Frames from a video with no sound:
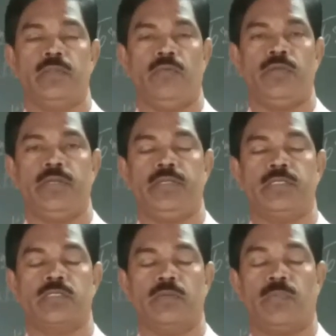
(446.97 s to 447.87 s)
the
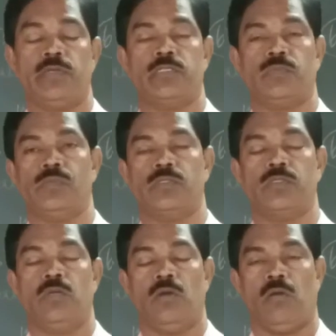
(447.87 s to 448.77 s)
various
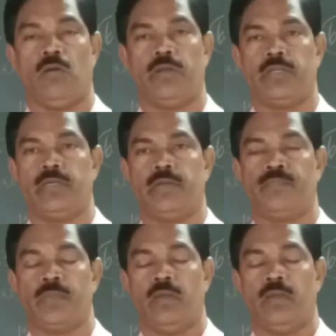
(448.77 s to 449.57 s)
principles or here